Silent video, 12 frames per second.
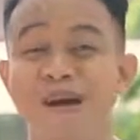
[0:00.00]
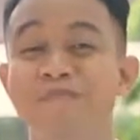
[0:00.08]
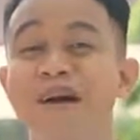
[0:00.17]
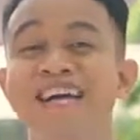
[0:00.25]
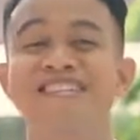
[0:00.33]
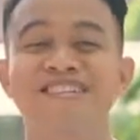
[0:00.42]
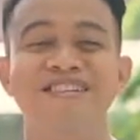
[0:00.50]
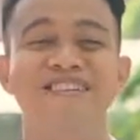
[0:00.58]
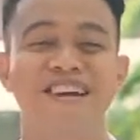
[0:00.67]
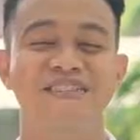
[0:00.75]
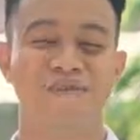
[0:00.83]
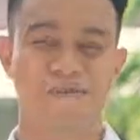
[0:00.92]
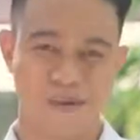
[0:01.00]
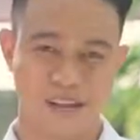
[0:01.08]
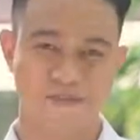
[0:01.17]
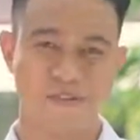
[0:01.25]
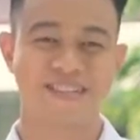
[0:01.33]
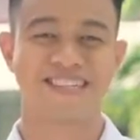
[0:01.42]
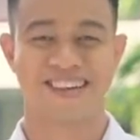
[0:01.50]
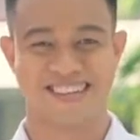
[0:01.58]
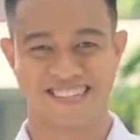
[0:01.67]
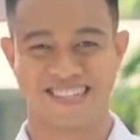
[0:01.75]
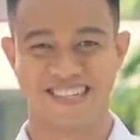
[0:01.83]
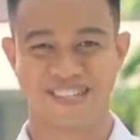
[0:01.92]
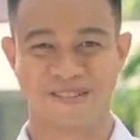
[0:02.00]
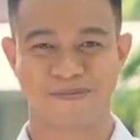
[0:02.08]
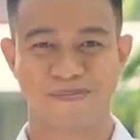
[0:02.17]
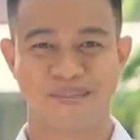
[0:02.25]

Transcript: mentioned in the previous sentences.